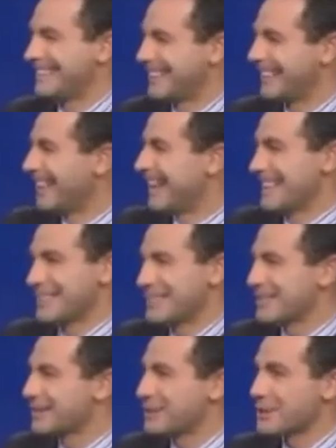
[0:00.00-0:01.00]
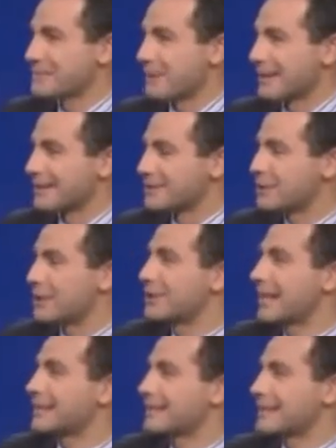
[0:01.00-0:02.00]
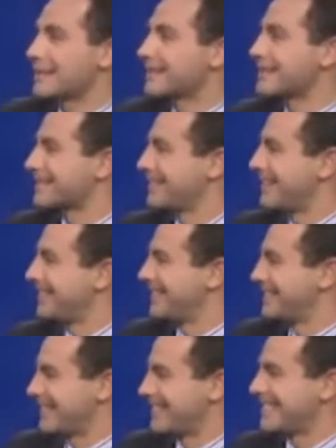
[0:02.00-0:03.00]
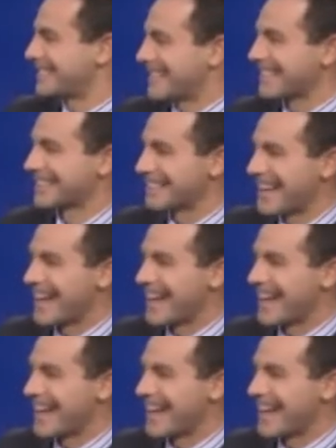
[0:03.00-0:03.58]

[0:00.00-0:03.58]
The story had a local news anchor in stitches.